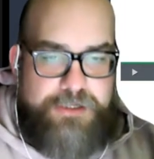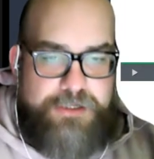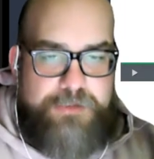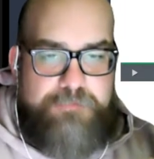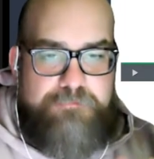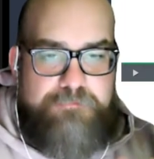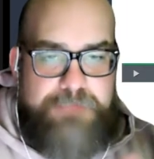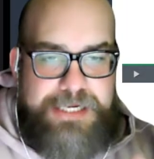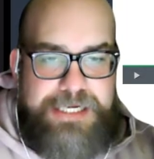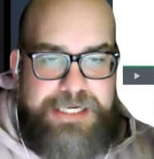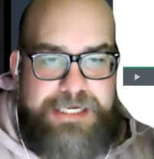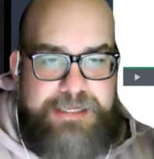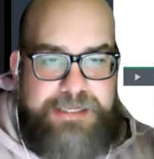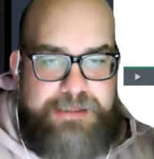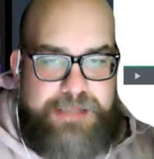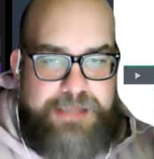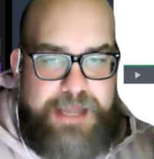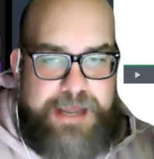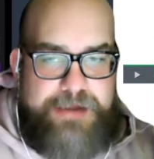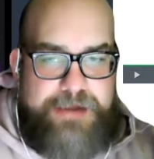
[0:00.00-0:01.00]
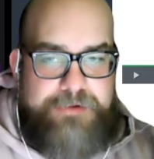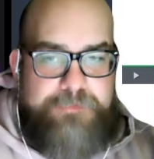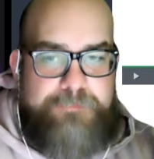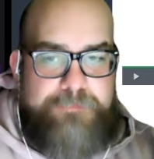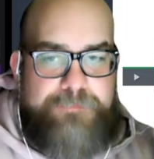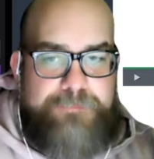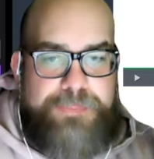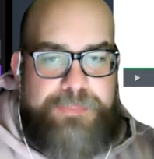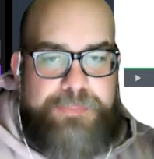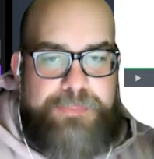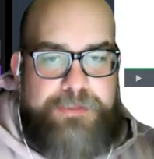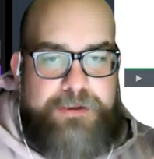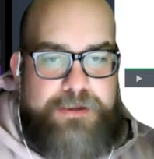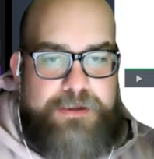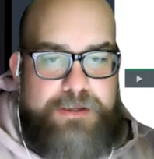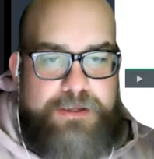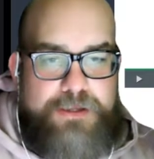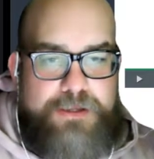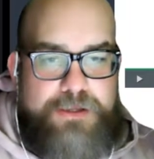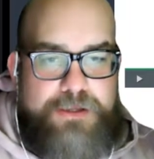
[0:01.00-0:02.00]
meaning that
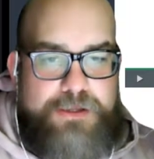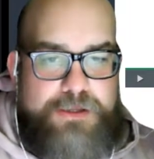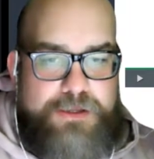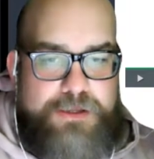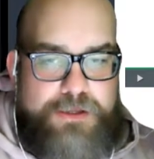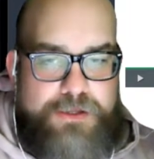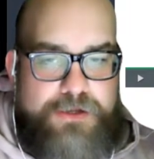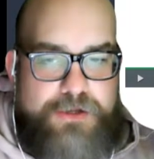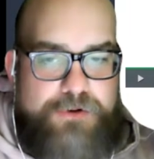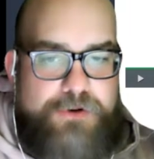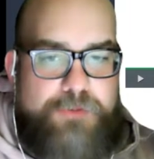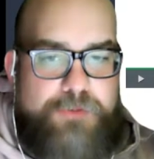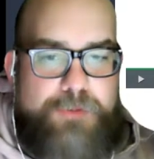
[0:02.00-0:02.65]
your